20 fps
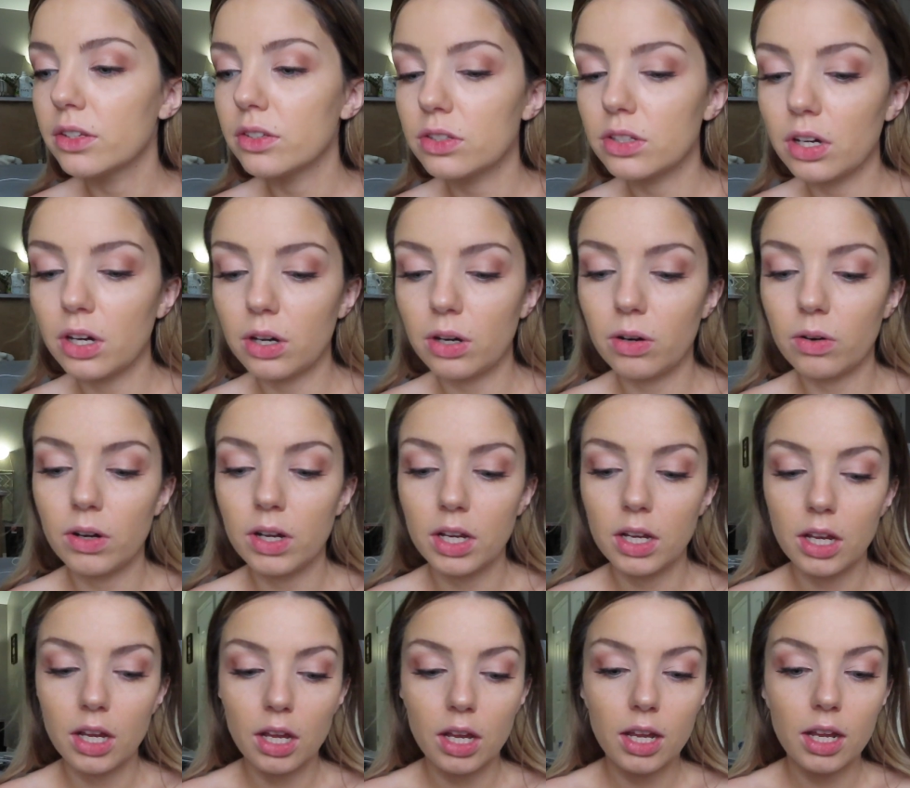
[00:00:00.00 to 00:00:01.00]
So
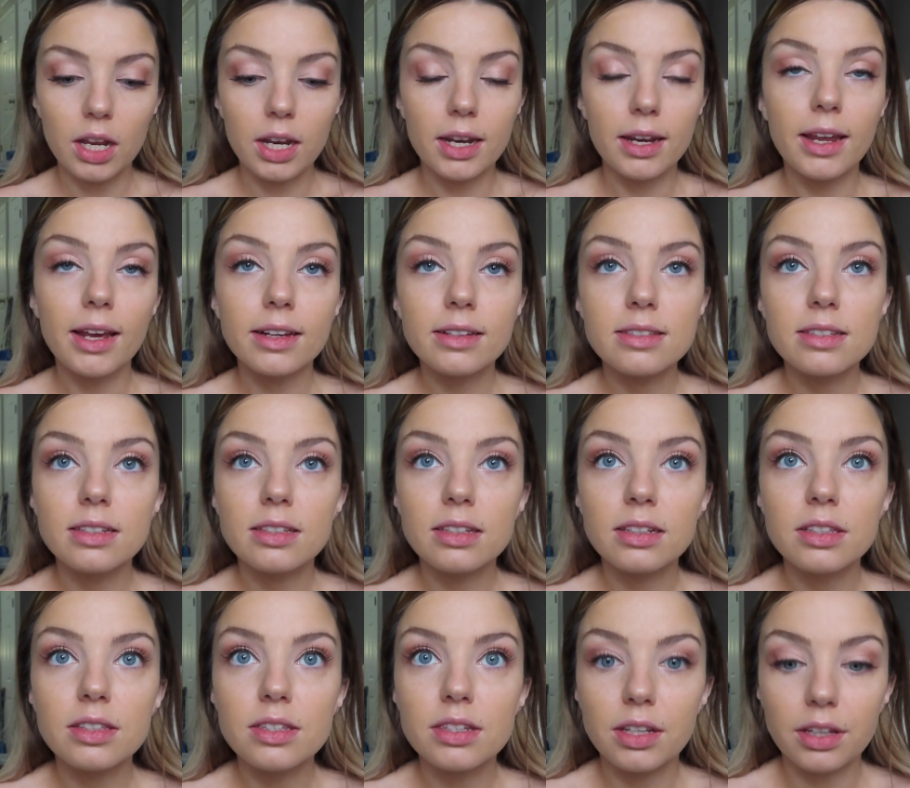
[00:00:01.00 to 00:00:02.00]
next is
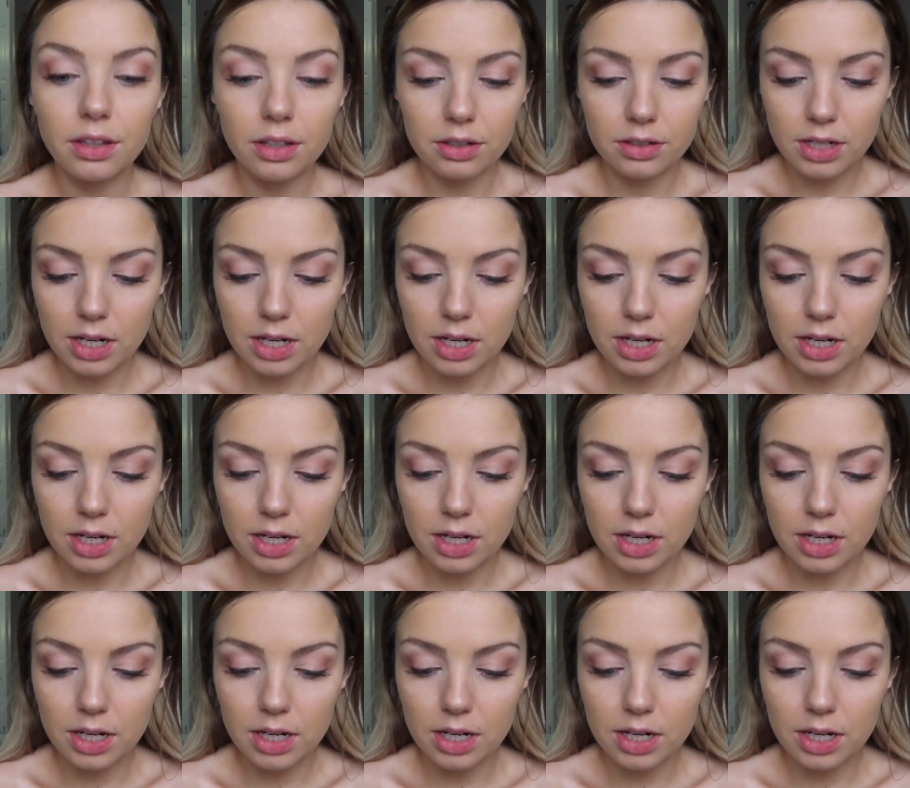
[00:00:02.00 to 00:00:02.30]
concealer.